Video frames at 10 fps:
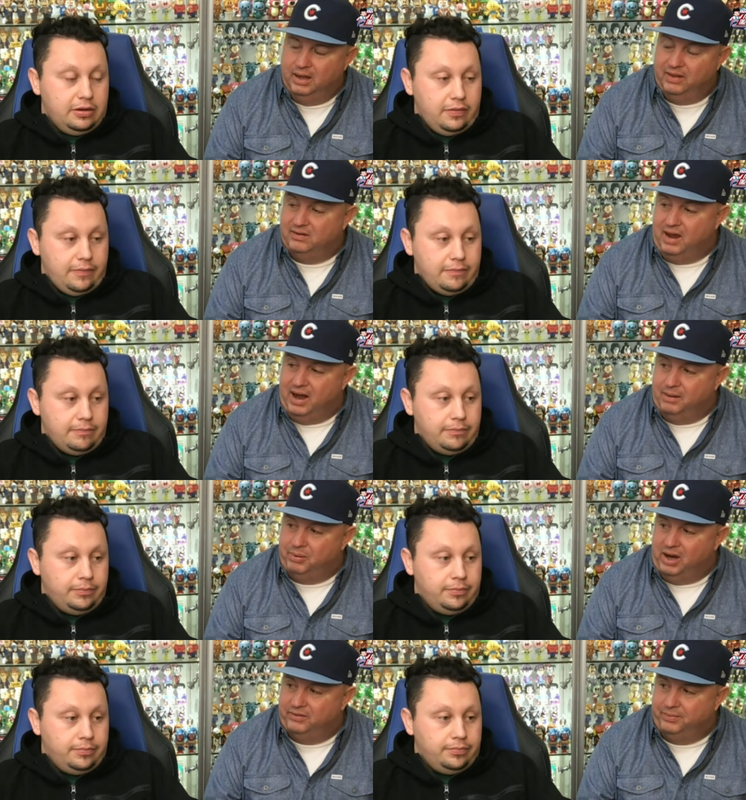Speaker 1: and that's a higher
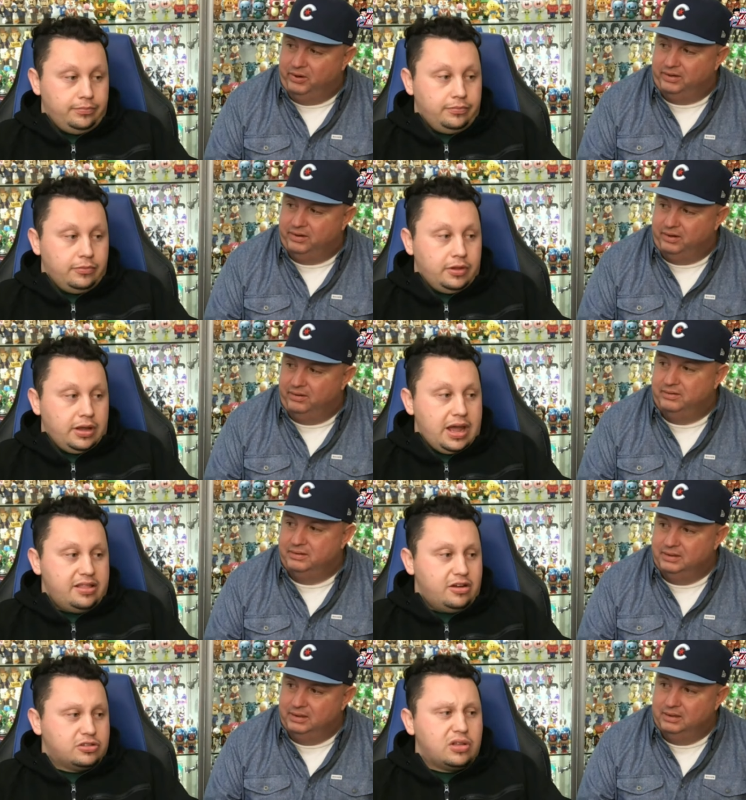price point too.
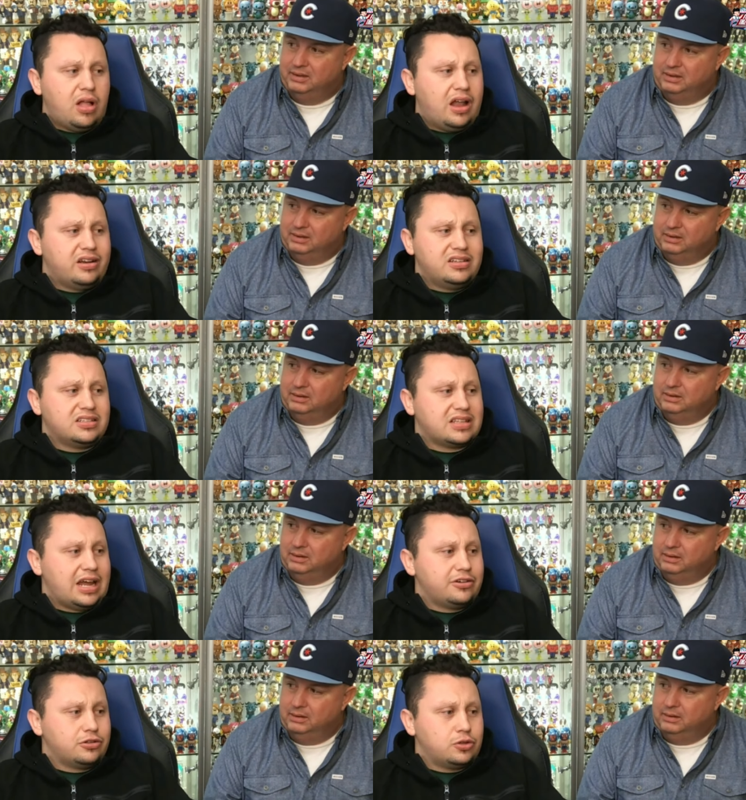
Speaker 2: And there's a lot of
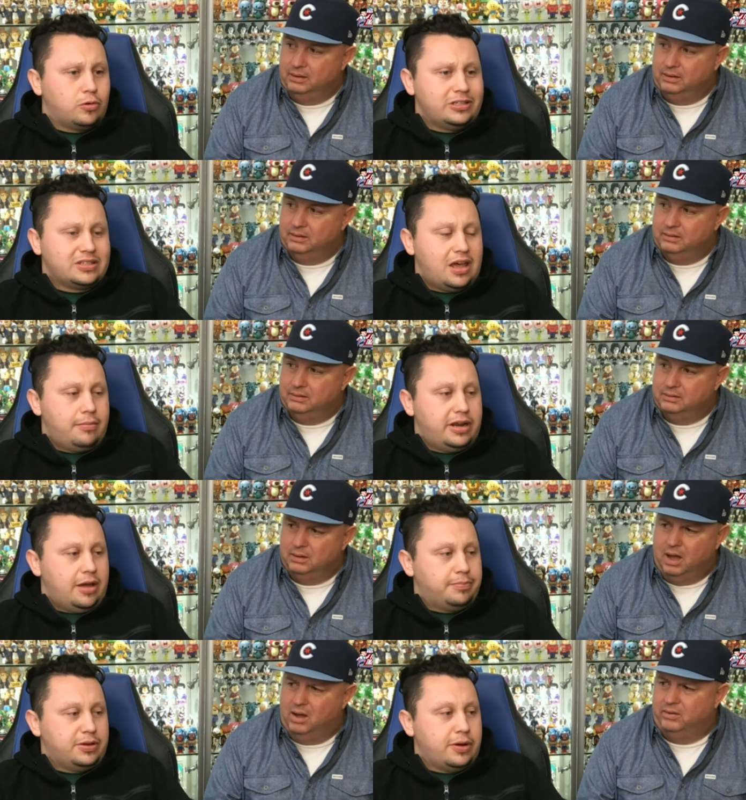designer toys coming
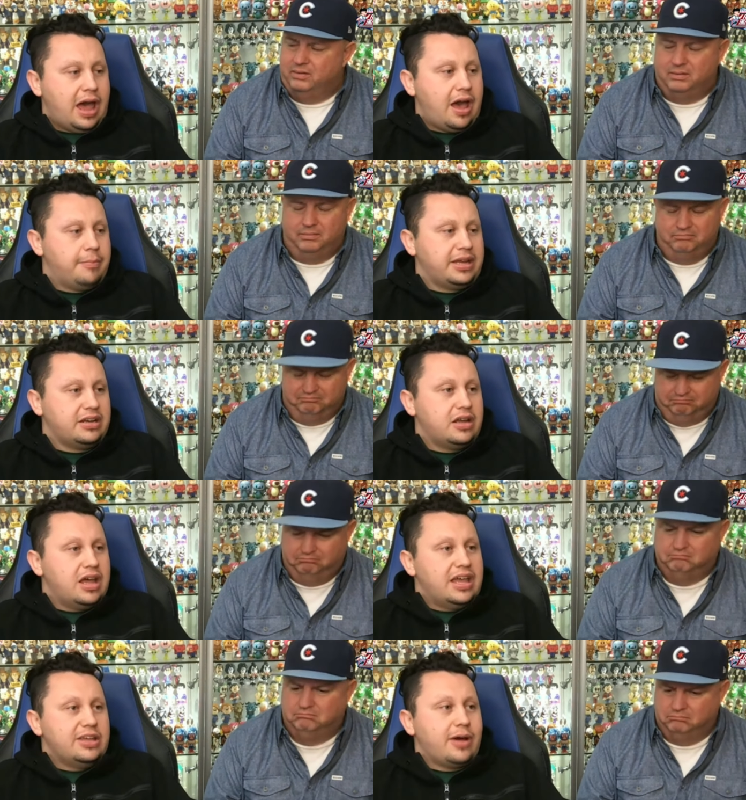up. Oh, ha- I mean,
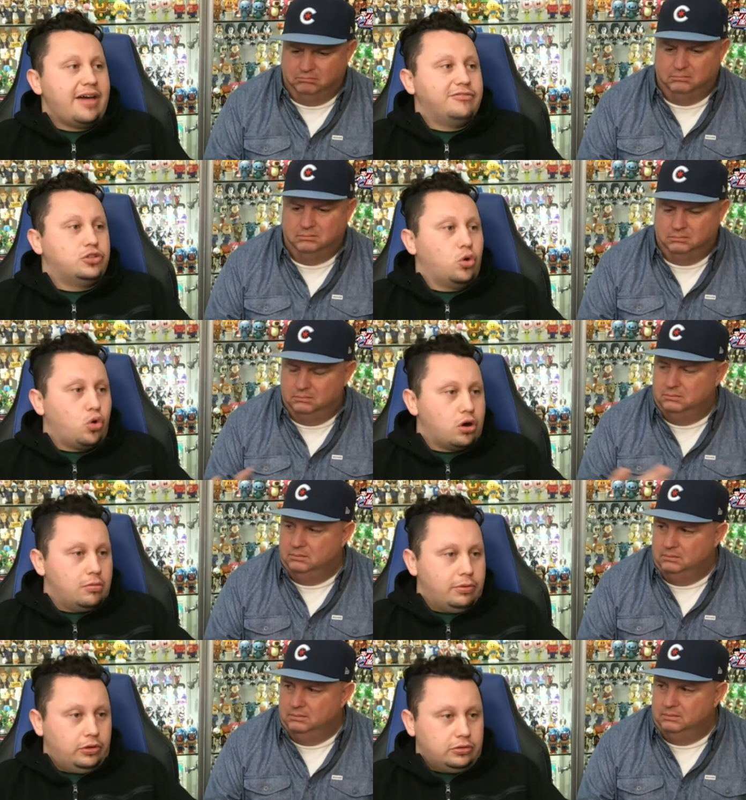you have
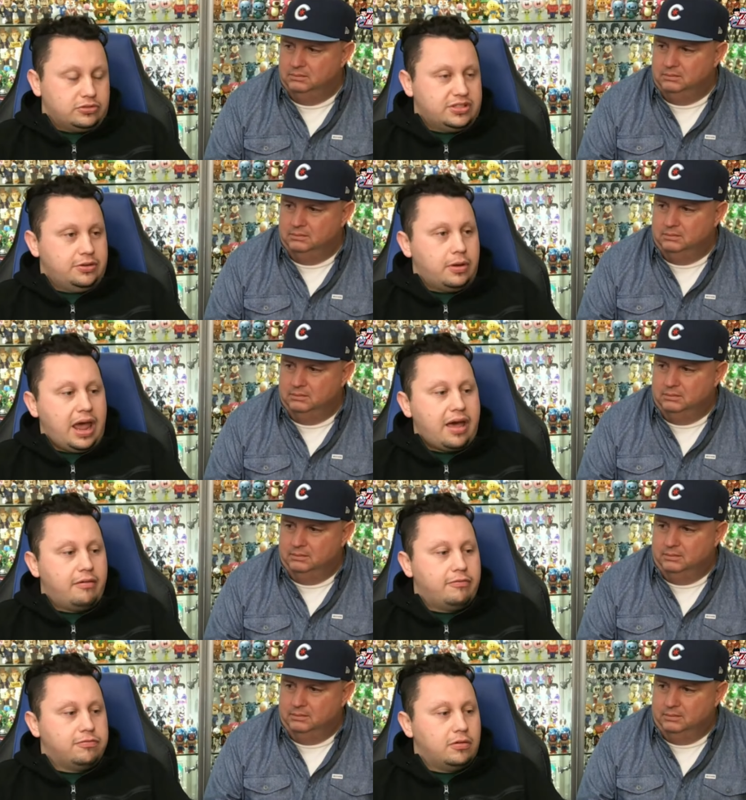Dorables, you
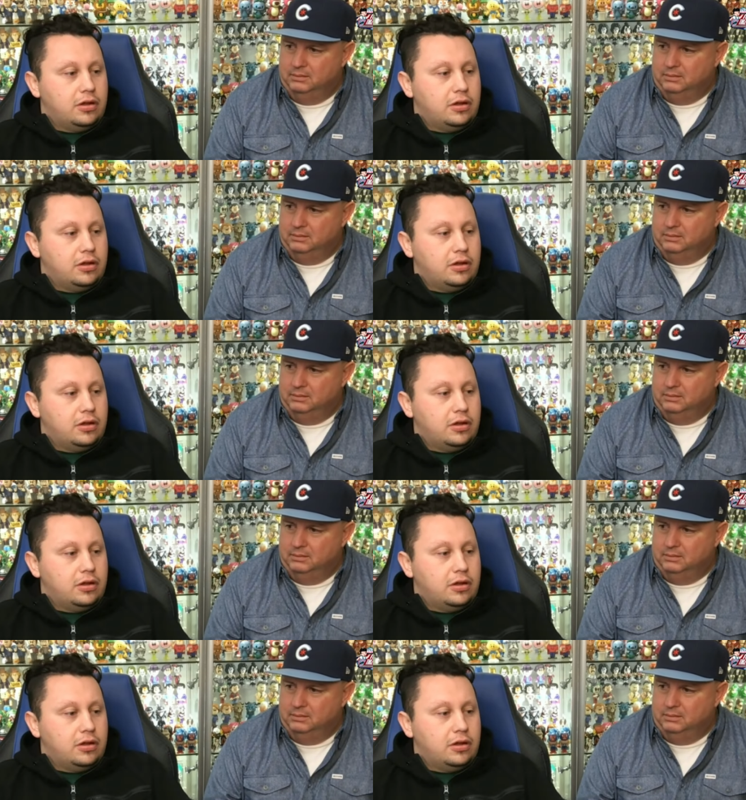have